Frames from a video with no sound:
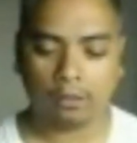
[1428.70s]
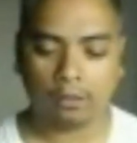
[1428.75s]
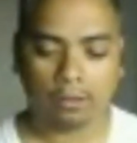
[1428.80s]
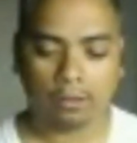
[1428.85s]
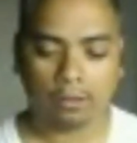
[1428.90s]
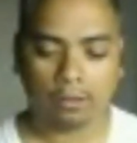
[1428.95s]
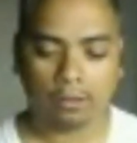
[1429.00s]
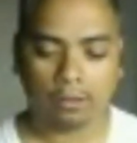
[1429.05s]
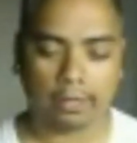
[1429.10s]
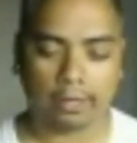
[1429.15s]

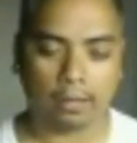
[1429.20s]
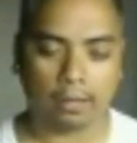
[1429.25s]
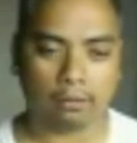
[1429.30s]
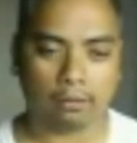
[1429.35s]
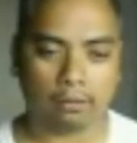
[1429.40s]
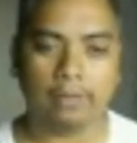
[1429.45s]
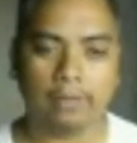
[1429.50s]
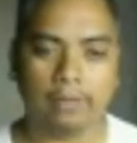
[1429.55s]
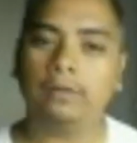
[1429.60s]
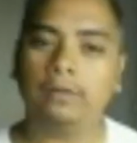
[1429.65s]

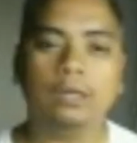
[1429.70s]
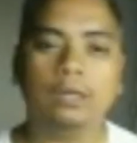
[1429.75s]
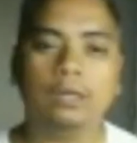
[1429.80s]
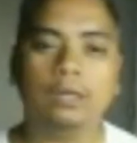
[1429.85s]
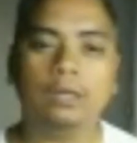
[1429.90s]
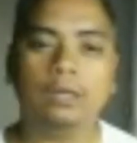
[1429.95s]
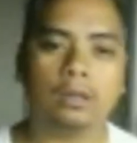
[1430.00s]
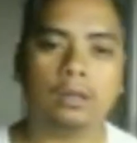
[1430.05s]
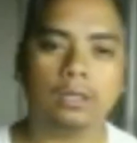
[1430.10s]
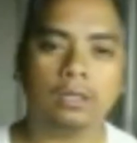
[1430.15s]
where even
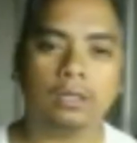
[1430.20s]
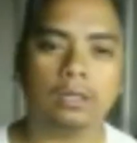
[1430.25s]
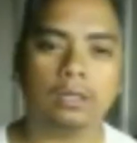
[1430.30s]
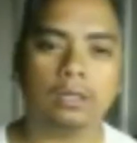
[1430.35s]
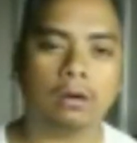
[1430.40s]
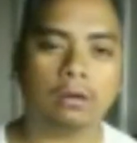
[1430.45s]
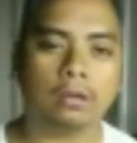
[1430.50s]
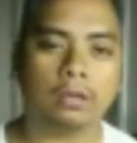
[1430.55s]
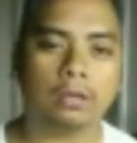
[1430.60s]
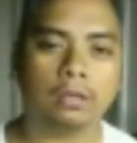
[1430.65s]
the
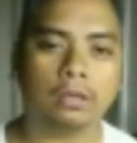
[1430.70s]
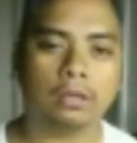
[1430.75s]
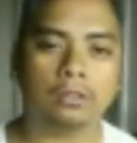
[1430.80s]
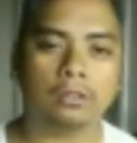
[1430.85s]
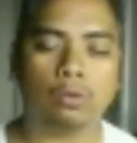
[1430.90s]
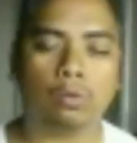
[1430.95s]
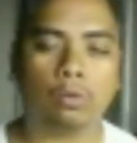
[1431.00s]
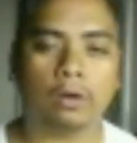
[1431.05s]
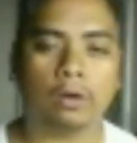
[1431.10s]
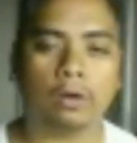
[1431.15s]

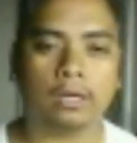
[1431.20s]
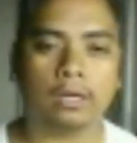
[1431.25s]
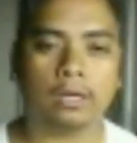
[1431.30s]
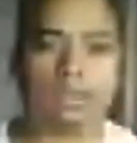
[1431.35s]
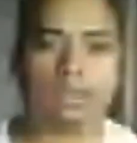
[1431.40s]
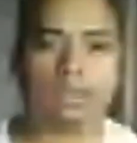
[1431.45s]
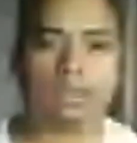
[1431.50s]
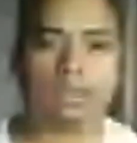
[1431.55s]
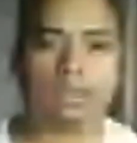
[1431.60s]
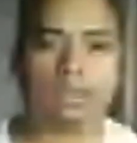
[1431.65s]
Nokia
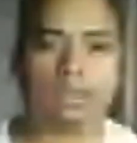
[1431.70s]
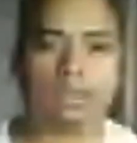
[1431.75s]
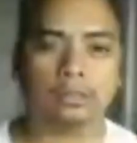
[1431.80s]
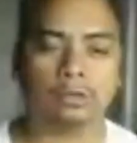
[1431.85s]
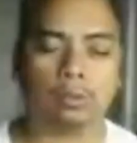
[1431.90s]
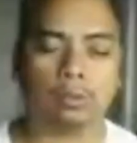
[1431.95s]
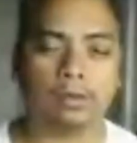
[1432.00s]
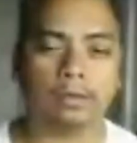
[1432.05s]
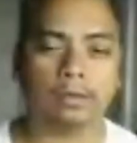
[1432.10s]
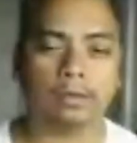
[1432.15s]

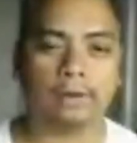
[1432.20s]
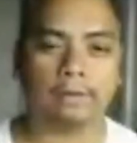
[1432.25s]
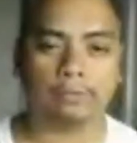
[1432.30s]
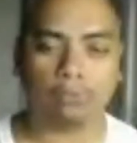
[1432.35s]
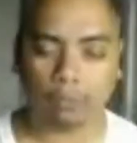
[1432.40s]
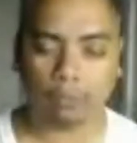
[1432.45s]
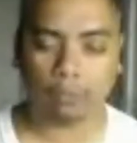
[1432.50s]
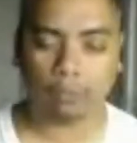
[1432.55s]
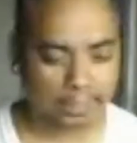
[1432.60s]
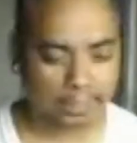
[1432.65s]

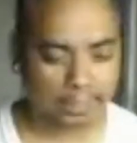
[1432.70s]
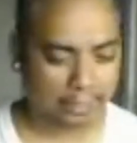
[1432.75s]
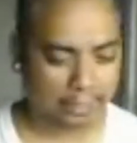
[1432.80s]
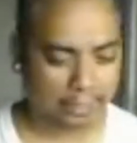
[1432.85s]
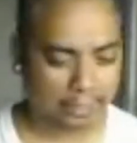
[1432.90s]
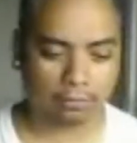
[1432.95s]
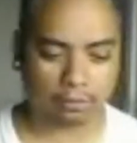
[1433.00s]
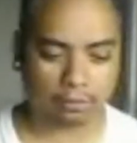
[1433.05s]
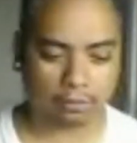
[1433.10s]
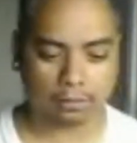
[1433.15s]
2520
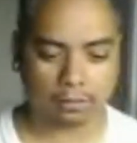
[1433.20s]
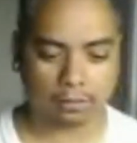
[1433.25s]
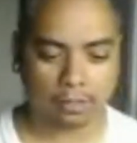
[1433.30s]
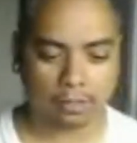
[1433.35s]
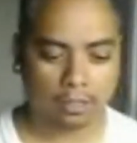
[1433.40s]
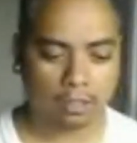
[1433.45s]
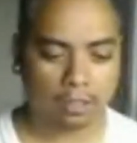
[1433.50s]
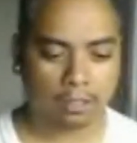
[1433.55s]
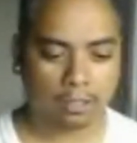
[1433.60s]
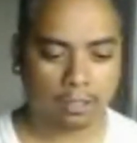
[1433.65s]
can't do this.
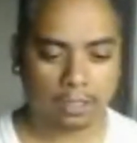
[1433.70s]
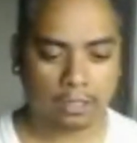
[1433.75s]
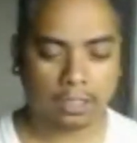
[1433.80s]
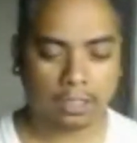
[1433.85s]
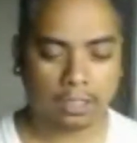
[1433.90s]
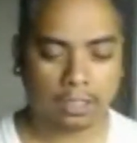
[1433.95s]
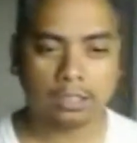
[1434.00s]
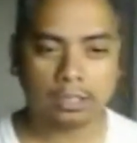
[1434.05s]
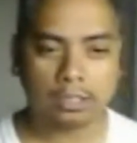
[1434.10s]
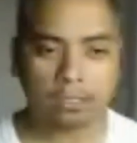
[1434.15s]

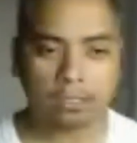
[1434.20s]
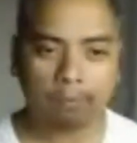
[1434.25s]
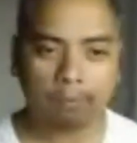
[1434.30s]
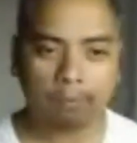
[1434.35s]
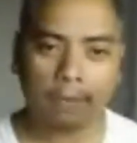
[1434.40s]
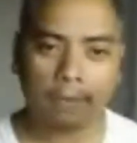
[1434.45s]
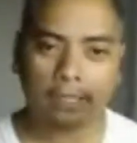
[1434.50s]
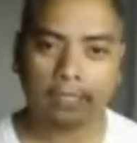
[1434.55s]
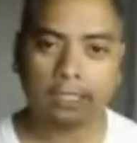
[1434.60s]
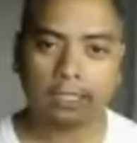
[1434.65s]
This is
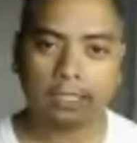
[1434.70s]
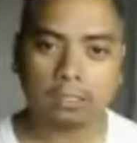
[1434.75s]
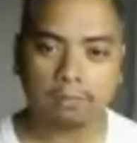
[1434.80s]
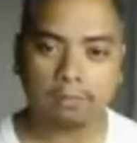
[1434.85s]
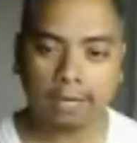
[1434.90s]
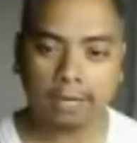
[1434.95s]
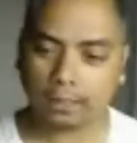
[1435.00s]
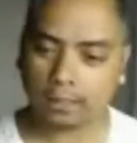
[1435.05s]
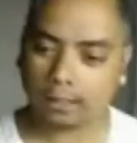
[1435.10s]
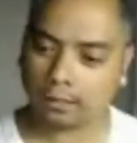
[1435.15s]

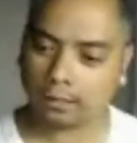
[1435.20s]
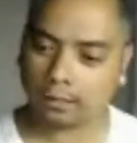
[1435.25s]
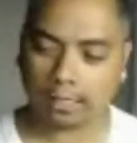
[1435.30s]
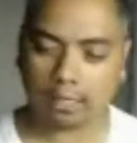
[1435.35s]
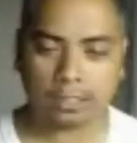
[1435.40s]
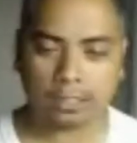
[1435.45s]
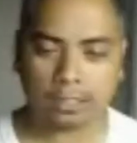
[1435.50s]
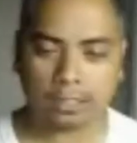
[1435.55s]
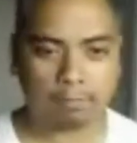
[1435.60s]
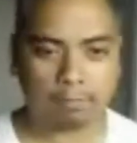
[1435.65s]

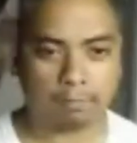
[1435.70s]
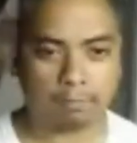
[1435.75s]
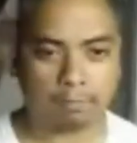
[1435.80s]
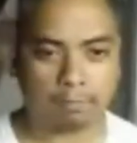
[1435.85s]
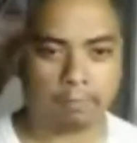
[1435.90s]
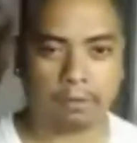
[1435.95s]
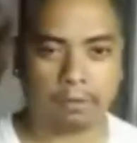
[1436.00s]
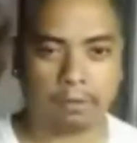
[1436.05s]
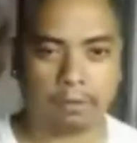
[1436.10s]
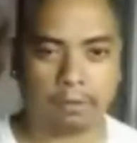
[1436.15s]
magnetized
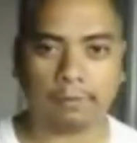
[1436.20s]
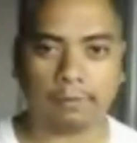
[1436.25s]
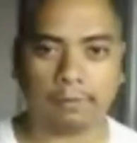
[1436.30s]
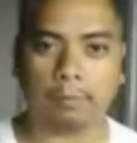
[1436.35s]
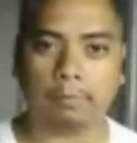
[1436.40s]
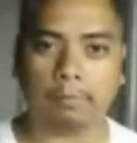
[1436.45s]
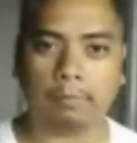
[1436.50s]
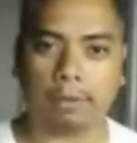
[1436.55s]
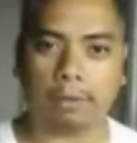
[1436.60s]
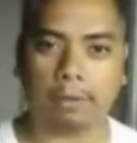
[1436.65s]
from
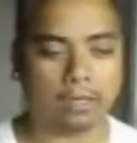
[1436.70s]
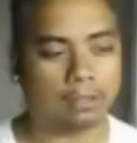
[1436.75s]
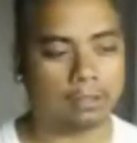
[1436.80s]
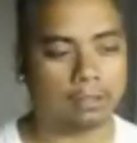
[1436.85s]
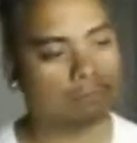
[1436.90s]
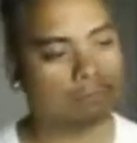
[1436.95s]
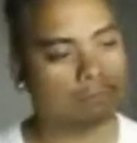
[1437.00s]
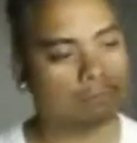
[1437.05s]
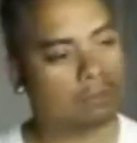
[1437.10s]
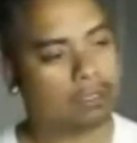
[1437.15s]
the
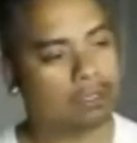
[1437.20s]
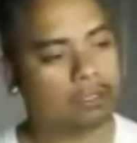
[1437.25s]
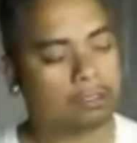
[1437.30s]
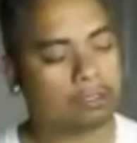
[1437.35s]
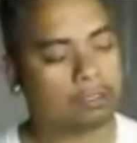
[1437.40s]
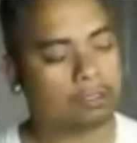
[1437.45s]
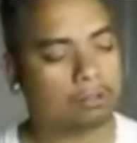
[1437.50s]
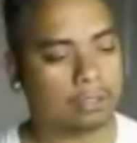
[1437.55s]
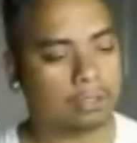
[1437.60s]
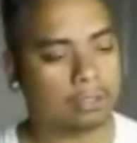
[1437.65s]
bottom
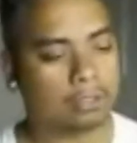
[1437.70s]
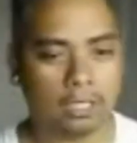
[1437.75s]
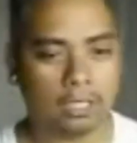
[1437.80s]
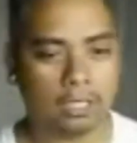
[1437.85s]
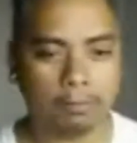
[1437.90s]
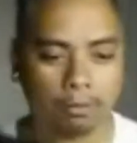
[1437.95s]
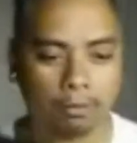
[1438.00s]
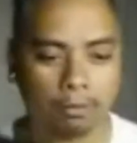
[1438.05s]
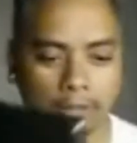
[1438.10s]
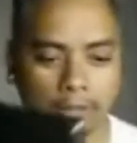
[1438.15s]
to the
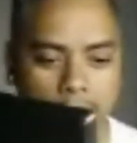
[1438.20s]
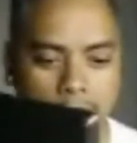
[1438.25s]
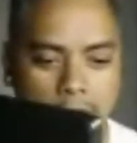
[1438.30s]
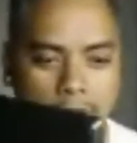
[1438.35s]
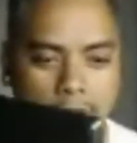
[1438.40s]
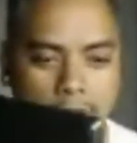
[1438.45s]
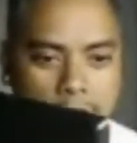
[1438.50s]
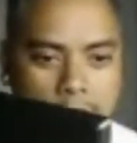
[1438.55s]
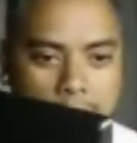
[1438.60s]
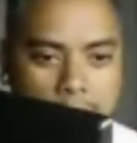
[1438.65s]
keyboard. It
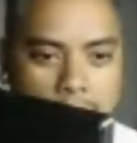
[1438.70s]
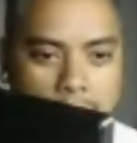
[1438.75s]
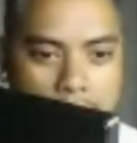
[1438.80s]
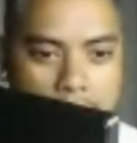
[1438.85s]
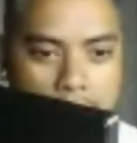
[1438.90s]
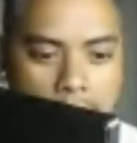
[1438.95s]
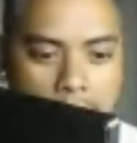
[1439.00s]
just goes